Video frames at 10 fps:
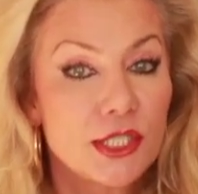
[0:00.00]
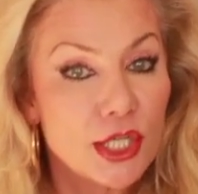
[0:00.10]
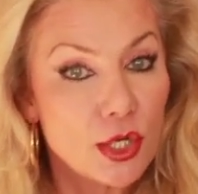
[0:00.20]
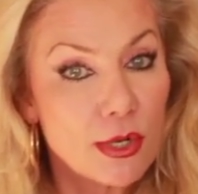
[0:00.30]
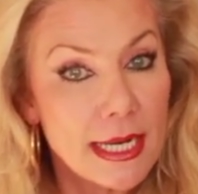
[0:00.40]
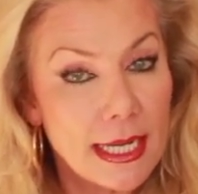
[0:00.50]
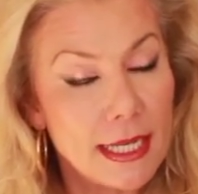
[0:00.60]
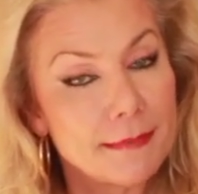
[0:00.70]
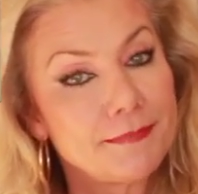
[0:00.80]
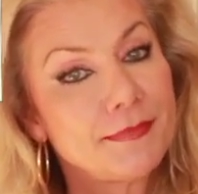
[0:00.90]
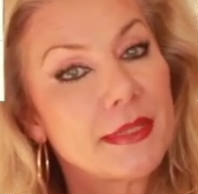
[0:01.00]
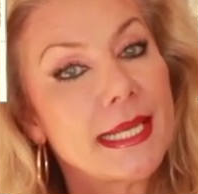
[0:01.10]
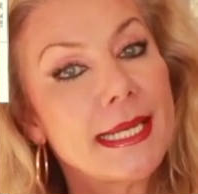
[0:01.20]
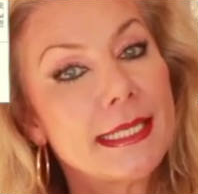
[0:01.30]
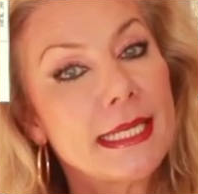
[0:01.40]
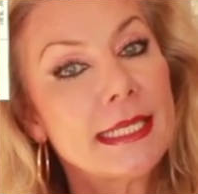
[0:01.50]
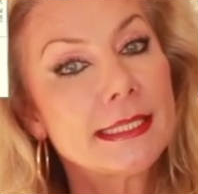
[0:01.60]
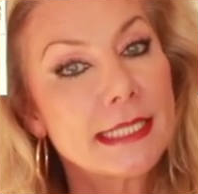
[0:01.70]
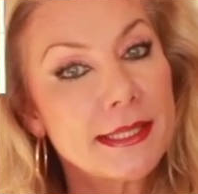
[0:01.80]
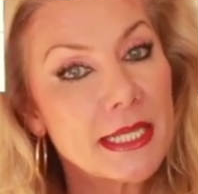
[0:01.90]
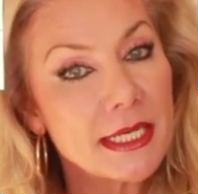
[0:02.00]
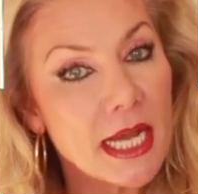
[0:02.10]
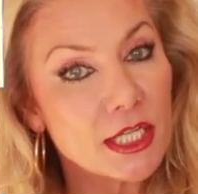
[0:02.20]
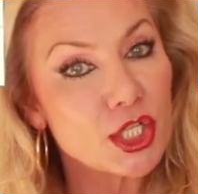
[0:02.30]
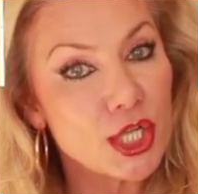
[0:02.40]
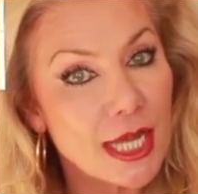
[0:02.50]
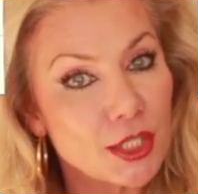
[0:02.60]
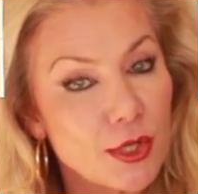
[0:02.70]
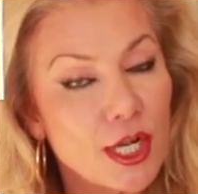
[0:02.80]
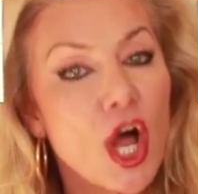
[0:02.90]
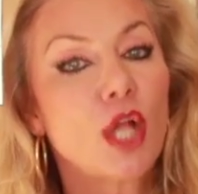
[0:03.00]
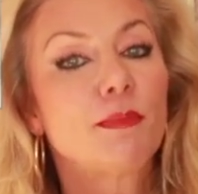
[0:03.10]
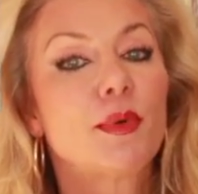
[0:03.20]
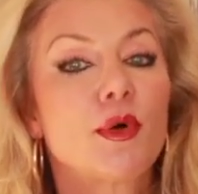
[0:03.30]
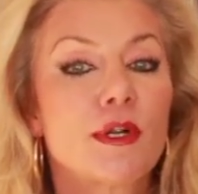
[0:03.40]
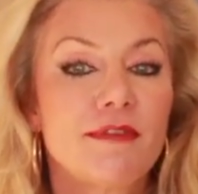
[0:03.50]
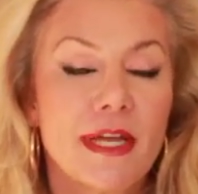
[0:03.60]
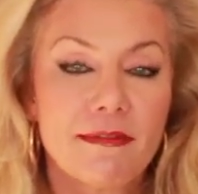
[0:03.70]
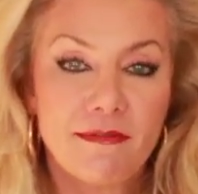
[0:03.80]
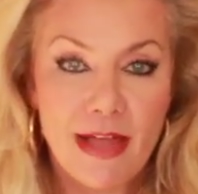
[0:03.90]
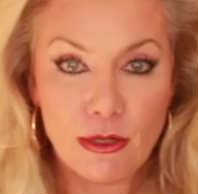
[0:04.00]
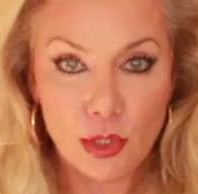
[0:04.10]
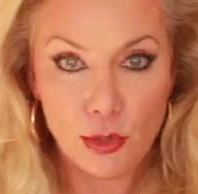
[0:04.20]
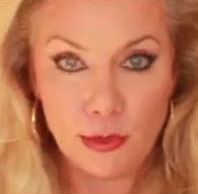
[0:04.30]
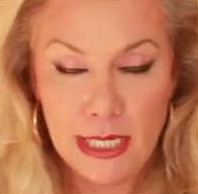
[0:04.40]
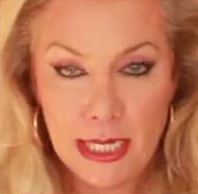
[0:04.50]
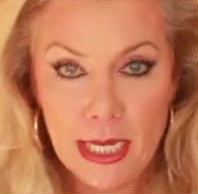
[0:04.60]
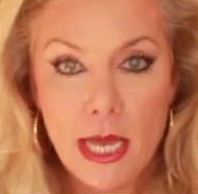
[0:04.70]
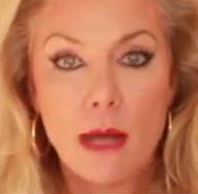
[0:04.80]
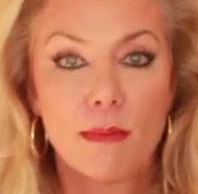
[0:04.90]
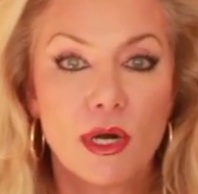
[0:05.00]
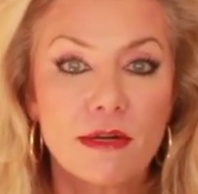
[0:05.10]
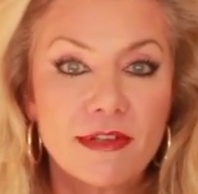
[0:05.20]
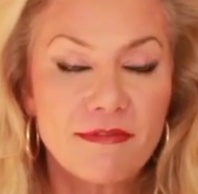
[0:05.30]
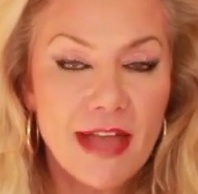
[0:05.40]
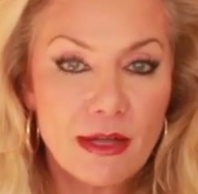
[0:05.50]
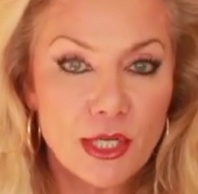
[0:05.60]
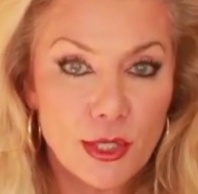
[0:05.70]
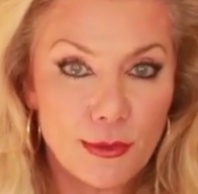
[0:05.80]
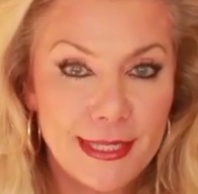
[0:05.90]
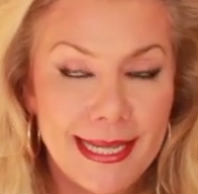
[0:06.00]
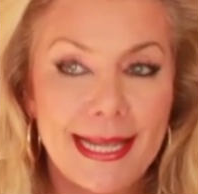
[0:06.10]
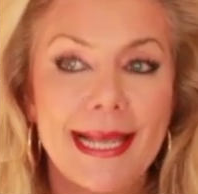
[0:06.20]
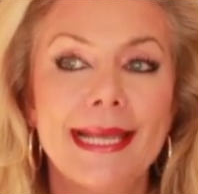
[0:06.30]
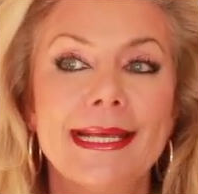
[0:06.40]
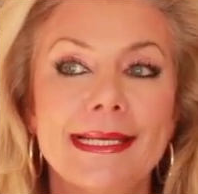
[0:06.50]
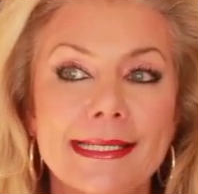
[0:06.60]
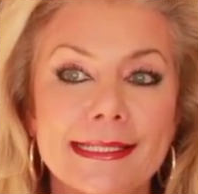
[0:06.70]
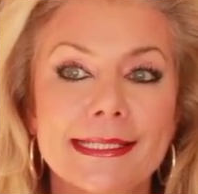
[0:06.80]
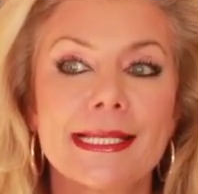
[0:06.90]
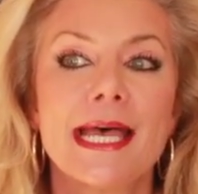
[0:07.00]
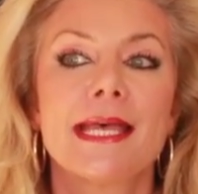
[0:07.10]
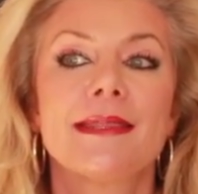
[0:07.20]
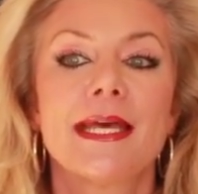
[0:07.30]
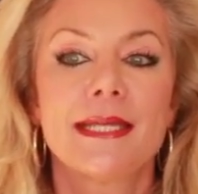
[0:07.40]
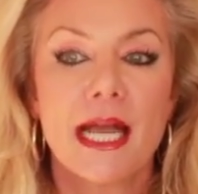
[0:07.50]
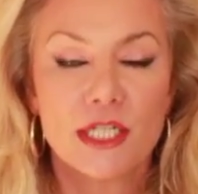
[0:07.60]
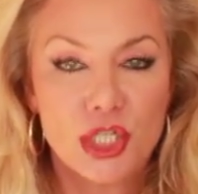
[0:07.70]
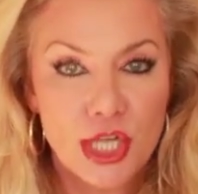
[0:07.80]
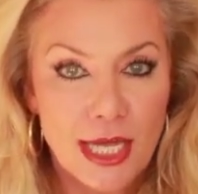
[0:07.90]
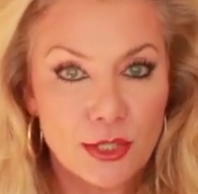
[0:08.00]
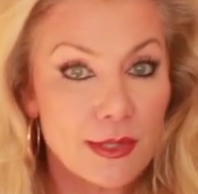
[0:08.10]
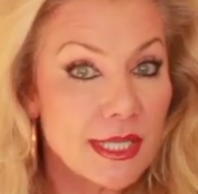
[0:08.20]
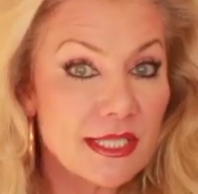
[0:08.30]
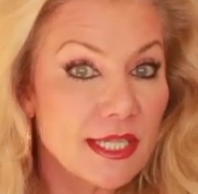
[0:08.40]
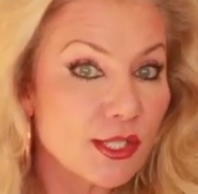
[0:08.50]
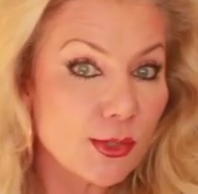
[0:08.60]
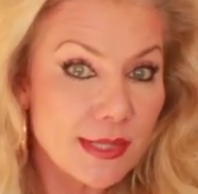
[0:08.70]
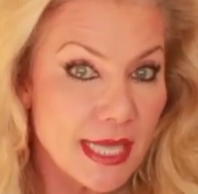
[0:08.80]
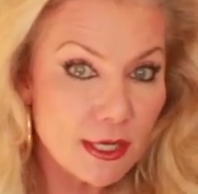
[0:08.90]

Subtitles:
degree. It is in the nakshatra called Purva Falguni. Purva Falguni is the nakshatra that deals with